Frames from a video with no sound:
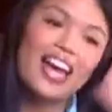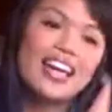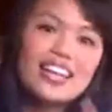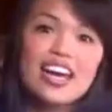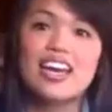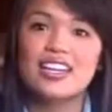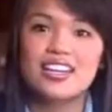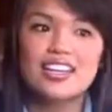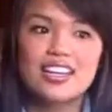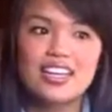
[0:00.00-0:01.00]

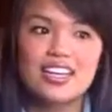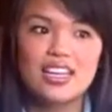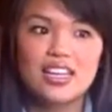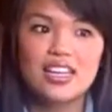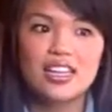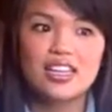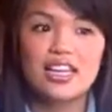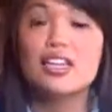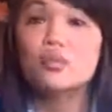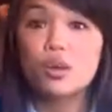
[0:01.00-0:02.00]
And
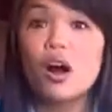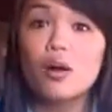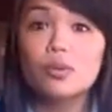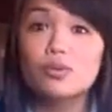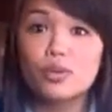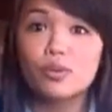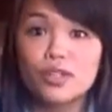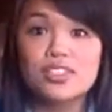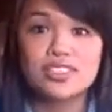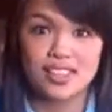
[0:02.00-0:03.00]
that's probably
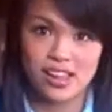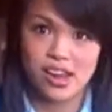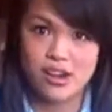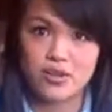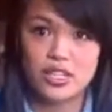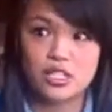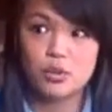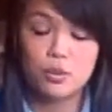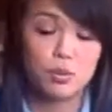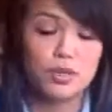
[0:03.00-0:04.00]
worse than the
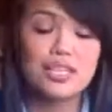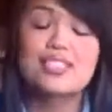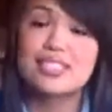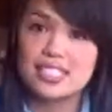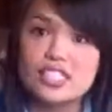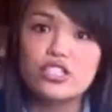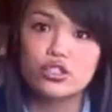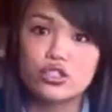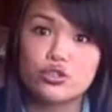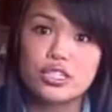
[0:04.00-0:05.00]
anorexic people because it's
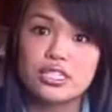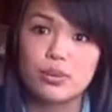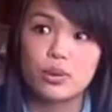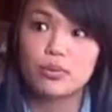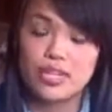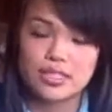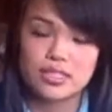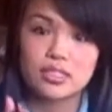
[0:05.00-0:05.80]
easier to treat someone by